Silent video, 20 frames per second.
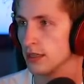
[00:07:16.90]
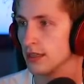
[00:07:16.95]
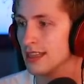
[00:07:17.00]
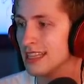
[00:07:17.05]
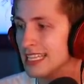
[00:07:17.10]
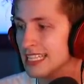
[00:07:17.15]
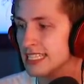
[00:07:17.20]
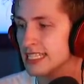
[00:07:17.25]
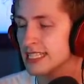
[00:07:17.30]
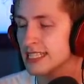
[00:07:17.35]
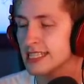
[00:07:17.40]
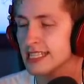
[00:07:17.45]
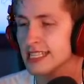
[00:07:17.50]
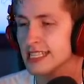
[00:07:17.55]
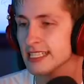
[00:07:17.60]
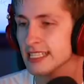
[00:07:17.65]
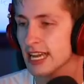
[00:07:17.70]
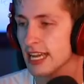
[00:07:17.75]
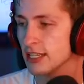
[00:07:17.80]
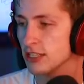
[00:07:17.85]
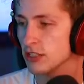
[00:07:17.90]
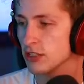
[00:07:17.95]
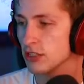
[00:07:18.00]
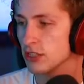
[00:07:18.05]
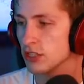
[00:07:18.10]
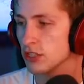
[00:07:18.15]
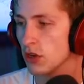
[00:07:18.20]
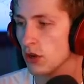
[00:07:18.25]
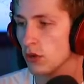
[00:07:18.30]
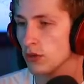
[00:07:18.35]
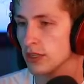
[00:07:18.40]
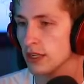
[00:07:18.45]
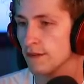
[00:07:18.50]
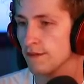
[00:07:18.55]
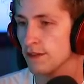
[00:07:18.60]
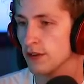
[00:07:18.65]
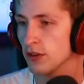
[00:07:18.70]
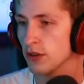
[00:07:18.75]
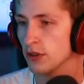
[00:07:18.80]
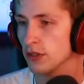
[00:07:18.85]
These, these guys are so
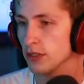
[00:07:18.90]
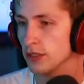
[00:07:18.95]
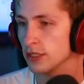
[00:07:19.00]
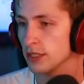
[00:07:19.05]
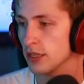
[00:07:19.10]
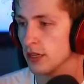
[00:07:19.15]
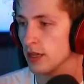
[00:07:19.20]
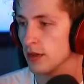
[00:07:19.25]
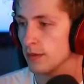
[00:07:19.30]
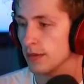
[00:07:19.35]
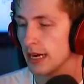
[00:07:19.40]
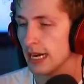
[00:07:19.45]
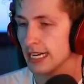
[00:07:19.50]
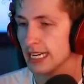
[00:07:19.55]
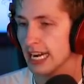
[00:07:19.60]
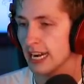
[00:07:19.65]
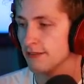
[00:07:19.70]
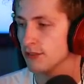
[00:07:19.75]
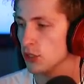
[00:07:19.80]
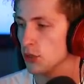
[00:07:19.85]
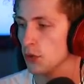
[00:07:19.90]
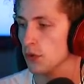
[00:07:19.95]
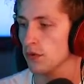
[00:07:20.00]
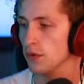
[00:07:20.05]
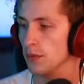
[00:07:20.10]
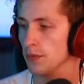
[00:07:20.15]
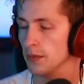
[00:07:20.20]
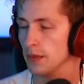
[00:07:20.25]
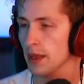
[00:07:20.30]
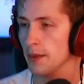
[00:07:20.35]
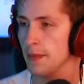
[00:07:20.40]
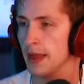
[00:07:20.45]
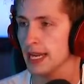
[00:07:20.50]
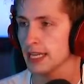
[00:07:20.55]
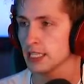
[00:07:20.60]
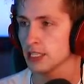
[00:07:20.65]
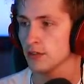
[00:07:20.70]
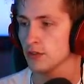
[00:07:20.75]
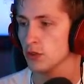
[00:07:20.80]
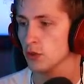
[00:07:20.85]
difficult, but I can have two of them. A
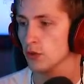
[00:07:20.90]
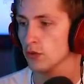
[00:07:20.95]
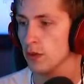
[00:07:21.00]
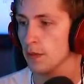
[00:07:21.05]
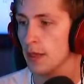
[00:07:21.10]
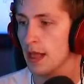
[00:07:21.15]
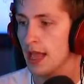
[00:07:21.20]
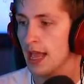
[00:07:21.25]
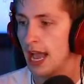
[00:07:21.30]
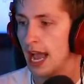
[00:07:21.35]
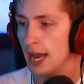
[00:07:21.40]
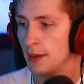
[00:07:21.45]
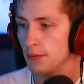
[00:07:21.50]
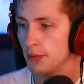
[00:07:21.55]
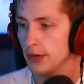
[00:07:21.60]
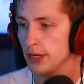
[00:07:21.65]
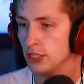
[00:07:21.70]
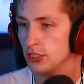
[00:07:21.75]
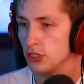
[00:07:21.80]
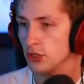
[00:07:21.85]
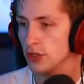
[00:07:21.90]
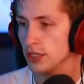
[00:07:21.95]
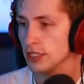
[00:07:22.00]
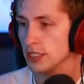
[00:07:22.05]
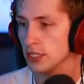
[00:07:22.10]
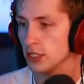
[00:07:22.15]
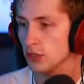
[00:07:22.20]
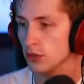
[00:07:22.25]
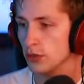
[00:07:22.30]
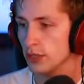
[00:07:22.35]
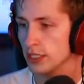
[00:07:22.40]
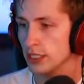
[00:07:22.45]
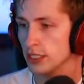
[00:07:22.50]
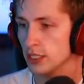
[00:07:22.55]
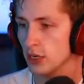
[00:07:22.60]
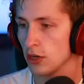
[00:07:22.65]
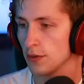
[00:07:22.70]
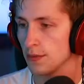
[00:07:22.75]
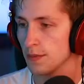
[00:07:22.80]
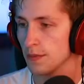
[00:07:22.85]
max of two of them. I'm pretty sure this
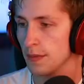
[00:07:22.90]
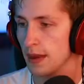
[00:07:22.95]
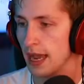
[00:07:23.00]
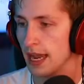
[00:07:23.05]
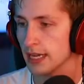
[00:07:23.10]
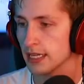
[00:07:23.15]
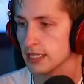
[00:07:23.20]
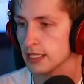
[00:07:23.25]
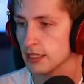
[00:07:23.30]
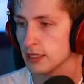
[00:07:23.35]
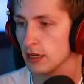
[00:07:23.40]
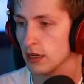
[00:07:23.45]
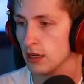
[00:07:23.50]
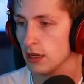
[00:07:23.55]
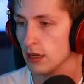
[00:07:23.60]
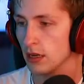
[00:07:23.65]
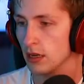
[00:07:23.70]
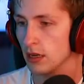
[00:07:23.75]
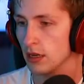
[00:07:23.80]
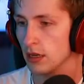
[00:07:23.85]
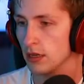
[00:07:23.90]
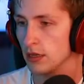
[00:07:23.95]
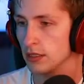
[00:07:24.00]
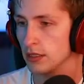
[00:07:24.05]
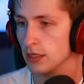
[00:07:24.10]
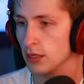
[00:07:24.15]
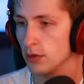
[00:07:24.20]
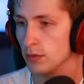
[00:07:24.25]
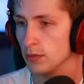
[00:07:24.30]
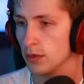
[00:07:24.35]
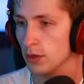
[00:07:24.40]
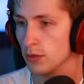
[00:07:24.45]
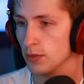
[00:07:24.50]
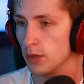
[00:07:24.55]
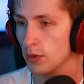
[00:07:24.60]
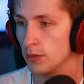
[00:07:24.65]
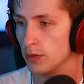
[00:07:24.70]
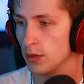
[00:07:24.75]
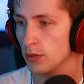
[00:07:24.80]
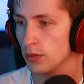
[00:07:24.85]
increases our max. Uh-uh, nope, nope,
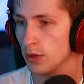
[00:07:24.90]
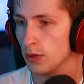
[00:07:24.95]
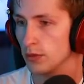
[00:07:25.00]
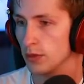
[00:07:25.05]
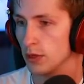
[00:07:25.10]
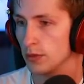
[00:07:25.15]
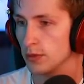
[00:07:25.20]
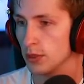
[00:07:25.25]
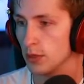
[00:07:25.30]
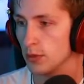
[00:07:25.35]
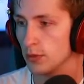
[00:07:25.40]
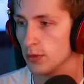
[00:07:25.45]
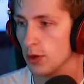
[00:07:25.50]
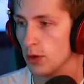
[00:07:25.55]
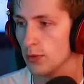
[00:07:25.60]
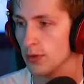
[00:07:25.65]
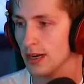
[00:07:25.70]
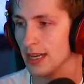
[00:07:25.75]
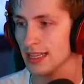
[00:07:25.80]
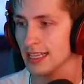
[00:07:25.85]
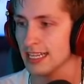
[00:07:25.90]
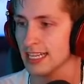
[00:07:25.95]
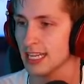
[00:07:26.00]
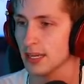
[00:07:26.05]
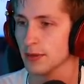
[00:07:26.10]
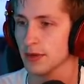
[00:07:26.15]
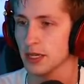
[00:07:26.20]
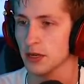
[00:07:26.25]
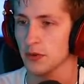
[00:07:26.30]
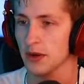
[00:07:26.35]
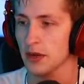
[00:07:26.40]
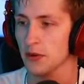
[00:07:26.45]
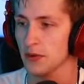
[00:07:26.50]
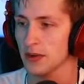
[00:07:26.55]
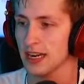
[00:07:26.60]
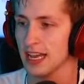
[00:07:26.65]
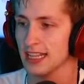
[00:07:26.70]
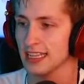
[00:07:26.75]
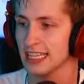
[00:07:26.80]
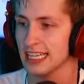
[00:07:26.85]
nope, nope, nope, nope, nope, nope. We're not letting him get away. We're
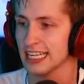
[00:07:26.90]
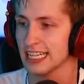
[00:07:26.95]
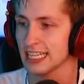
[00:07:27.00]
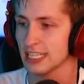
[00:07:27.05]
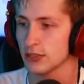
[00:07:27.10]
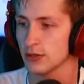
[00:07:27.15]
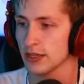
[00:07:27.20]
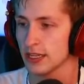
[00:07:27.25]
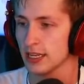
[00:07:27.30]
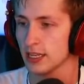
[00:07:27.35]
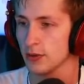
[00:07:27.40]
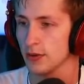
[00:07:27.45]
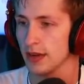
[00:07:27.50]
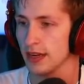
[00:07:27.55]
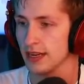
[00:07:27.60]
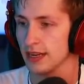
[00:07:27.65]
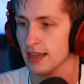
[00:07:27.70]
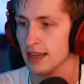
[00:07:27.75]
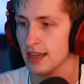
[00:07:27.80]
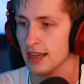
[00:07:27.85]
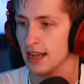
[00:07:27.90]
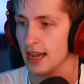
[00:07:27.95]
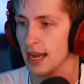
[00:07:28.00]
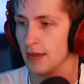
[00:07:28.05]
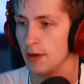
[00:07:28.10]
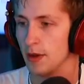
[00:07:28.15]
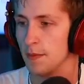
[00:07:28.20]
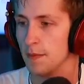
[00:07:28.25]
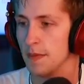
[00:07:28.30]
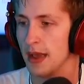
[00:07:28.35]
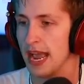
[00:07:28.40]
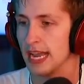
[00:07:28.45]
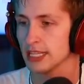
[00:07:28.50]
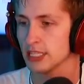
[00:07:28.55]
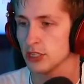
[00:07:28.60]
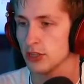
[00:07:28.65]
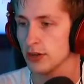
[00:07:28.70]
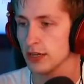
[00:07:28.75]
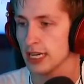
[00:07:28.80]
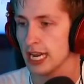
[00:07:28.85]
not letting this one get away. I'm a
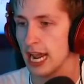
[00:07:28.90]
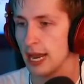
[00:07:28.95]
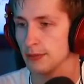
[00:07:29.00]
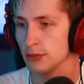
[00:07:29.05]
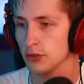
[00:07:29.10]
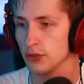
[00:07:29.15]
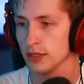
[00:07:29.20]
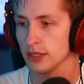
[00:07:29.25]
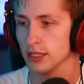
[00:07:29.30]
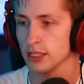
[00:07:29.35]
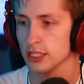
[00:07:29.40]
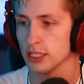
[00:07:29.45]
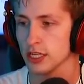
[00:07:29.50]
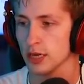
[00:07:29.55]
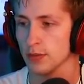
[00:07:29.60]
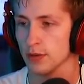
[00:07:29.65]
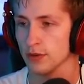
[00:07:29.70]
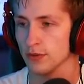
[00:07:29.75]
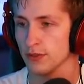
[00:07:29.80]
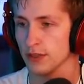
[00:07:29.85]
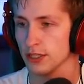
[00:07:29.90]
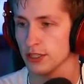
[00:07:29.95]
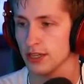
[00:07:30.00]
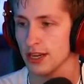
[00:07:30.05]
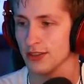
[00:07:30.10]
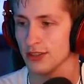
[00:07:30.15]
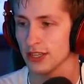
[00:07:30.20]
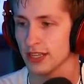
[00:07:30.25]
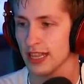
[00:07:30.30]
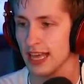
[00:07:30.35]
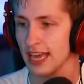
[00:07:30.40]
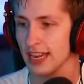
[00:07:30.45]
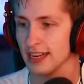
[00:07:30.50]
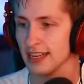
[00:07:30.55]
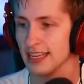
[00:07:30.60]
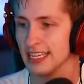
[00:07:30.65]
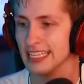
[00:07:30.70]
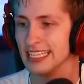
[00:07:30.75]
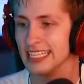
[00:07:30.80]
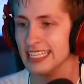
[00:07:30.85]
master at capturing the stubborn fish. Now, look at that.
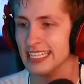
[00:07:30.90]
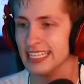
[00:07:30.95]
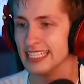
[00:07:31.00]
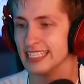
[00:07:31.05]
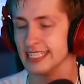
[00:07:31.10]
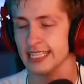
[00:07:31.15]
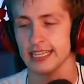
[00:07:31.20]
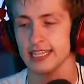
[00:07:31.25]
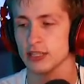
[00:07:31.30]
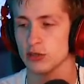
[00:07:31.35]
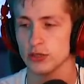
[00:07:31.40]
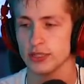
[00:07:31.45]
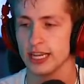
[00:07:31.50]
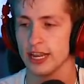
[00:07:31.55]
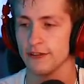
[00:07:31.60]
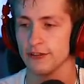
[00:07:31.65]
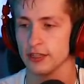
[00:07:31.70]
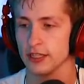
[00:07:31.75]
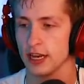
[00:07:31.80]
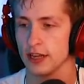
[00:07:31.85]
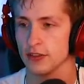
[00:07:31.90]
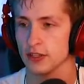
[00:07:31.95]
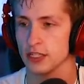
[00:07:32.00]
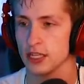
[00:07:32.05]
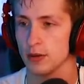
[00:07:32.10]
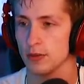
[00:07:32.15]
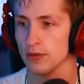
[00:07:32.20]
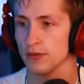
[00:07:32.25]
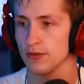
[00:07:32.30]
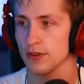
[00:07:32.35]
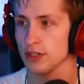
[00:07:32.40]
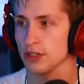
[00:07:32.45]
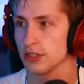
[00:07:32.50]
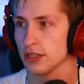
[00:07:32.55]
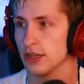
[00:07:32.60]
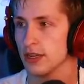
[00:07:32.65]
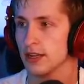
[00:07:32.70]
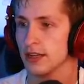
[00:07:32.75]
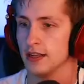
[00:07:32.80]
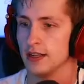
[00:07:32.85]
Easy. This was definitely not the stubborn fish.
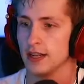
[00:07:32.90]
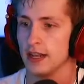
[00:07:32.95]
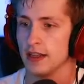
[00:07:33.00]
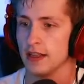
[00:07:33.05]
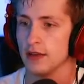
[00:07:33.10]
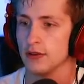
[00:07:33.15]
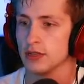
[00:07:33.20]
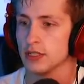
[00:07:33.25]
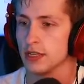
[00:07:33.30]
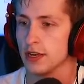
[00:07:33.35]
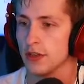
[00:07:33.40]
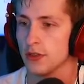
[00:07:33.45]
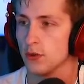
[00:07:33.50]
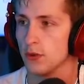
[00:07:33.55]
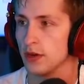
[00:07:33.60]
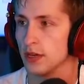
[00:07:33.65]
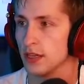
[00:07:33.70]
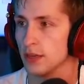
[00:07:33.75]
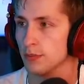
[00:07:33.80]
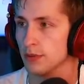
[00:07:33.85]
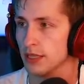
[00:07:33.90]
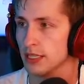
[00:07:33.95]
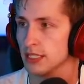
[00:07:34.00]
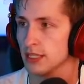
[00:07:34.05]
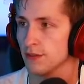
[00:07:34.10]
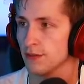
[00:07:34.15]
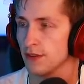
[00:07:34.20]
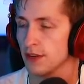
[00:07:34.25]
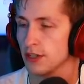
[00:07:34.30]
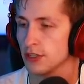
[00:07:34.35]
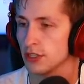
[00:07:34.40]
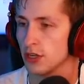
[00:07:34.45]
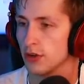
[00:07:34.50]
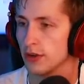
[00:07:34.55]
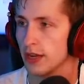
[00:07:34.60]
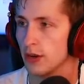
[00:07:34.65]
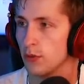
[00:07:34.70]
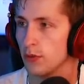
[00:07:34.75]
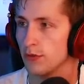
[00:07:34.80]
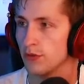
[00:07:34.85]
Yeah, that was another one of the blazing fish.
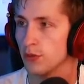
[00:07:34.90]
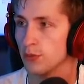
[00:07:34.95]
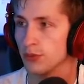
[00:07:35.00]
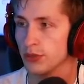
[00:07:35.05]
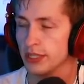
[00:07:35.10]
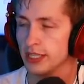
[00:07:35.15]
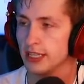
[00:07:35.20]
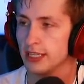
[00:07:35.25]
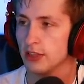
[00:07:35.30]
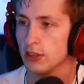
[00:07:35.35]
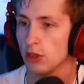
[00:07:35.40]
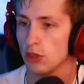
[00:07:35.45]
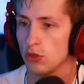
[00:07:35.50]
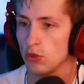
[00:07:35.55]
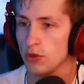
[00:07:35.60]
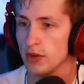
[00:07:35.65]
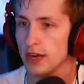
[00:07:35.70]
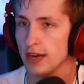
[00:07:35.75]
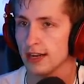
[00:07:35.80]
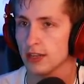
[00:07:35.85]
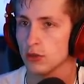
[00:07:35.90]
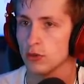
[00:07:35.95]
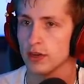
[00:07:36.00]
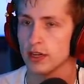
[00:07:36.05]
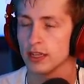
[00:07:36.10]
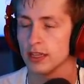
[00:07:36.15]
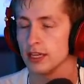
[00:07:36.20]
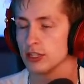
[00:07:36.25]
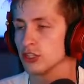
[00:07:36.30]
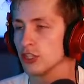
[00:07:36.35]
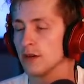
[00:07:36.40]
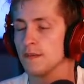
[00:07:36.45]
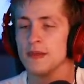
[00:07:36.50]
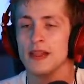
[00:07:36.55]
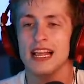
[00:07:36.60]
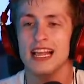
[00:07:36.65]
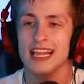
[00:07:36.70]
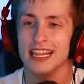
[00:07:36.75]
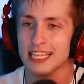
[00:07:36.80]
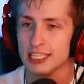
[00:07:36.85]
Okay, we've completed the three out of three collection.
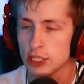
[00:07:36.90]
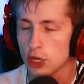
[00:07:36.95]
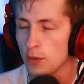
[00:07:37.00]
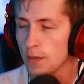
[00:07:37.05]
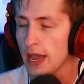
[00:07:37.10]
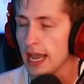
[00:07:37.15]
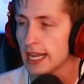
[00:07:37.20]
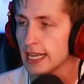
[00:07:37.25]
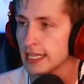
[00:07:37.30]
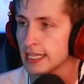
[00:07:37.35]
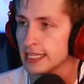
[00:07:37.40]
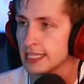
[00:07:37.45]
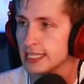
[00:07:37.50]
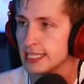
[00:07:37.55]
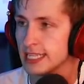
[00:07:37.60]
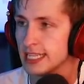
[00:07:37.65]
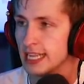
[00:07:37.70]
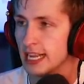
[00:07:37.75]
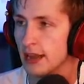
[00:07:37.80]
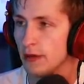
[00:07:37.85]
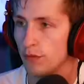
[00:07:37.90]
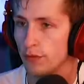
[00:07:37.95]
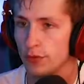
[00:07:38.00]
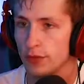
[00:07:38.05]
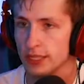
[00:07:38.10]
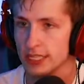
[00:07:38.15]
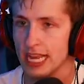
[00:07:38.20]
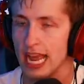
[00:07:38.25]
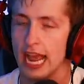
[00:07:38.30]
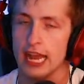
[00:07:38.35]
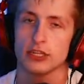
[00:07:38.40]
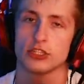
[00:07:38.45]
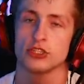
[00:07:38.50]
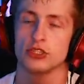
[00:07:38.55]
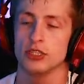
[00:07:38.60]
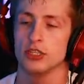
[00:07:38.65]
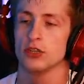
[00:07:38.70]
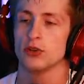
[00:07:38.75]
Let's go back and let's see if this actually